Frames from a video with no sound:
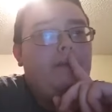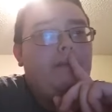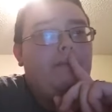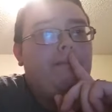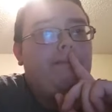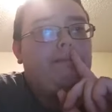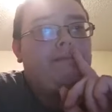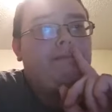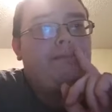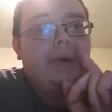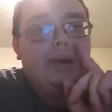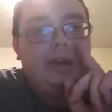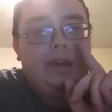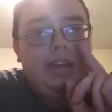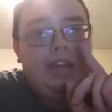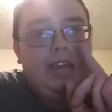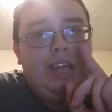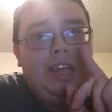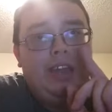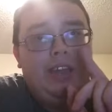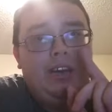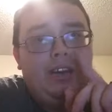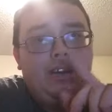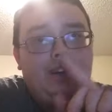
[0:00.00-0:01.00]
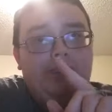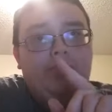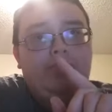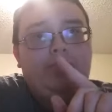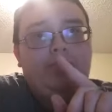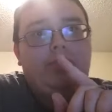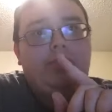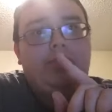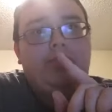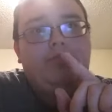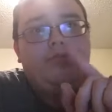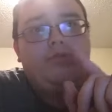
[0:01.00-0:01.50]
But he
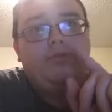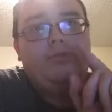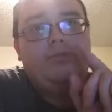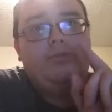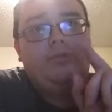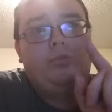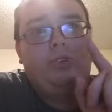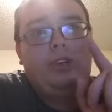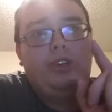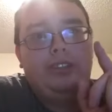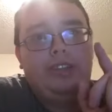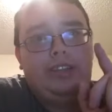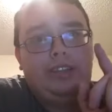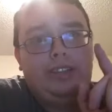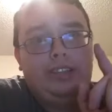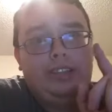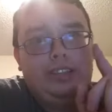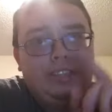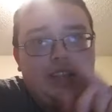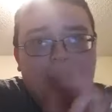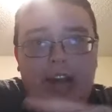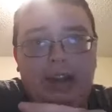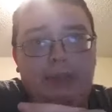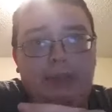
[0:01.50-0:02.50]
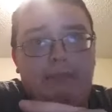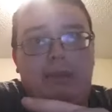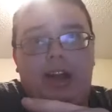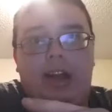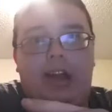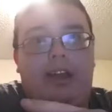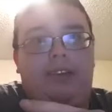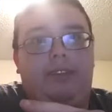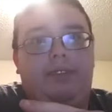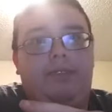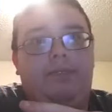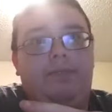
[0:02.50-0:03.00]
also was a
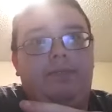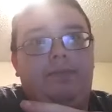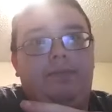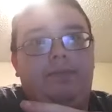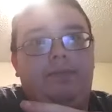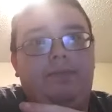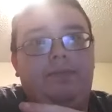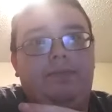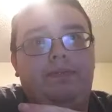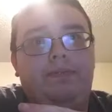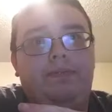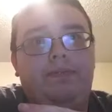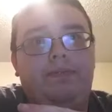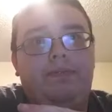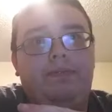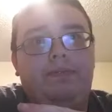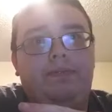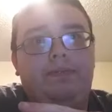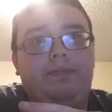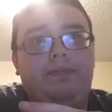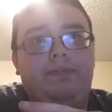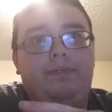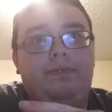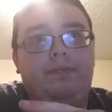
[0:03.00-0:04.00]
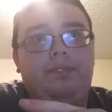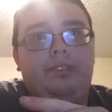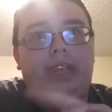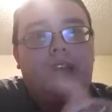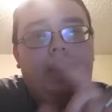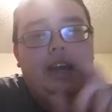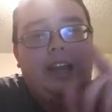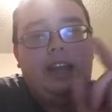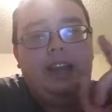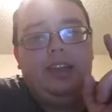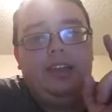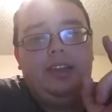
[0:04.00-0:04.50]
sodomite.
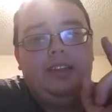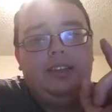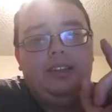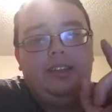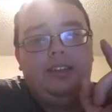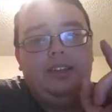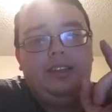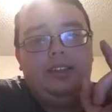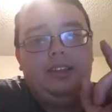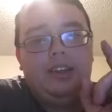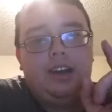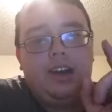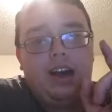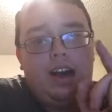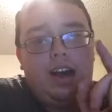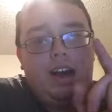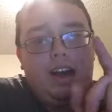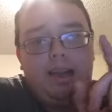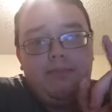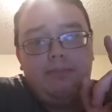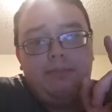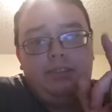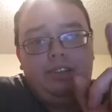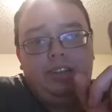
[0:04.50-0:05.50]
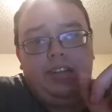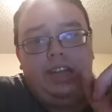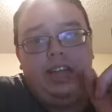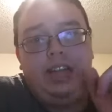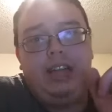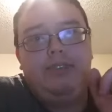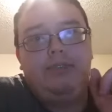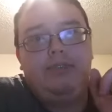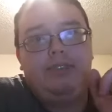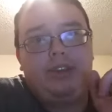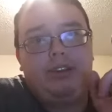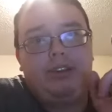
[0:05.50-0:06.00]
Okay? I
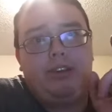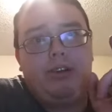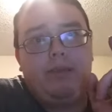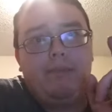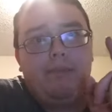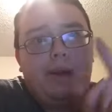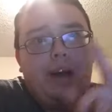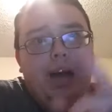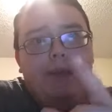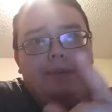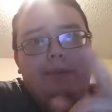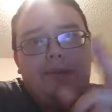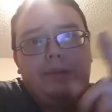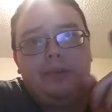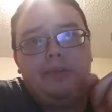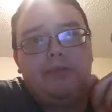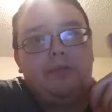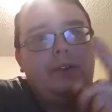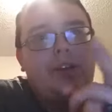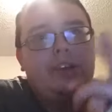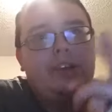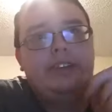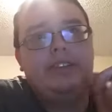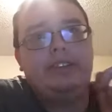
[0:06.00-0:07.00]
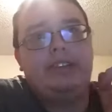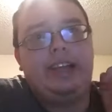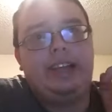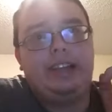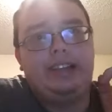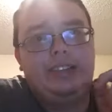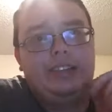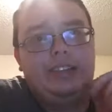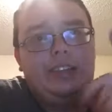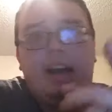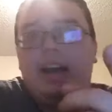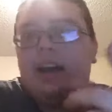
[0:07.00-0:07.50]
believe that Obama was a
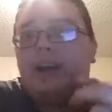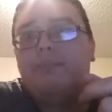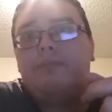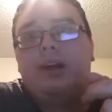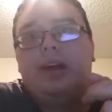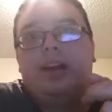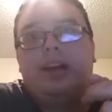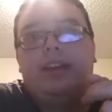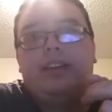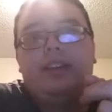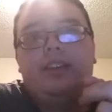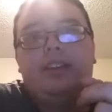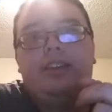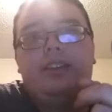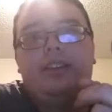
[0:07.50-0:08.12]
sodomite,